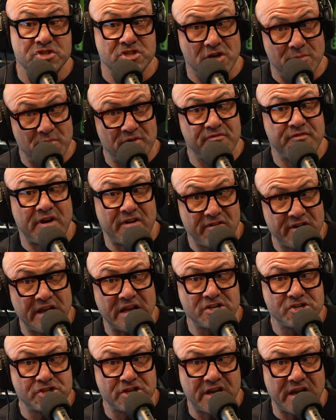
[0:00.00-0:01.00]
Some are
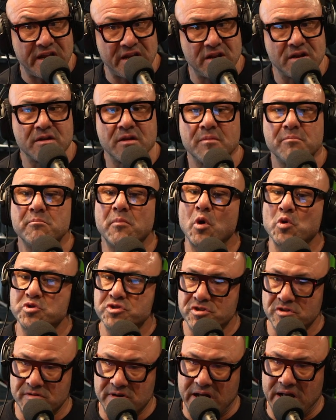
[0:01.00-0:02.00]
very educated,
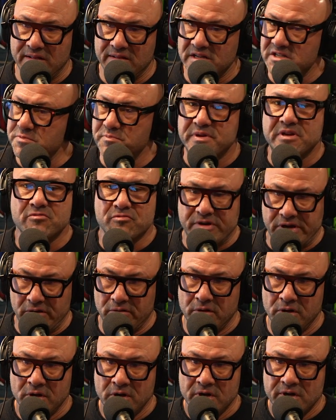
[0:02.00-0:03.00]
most are not. Let's be
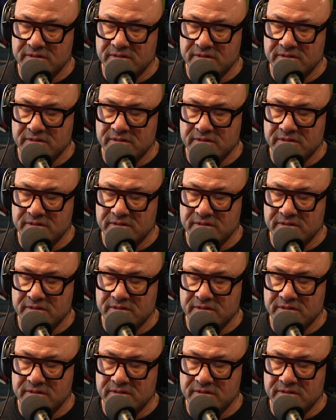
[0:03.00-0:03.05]
real.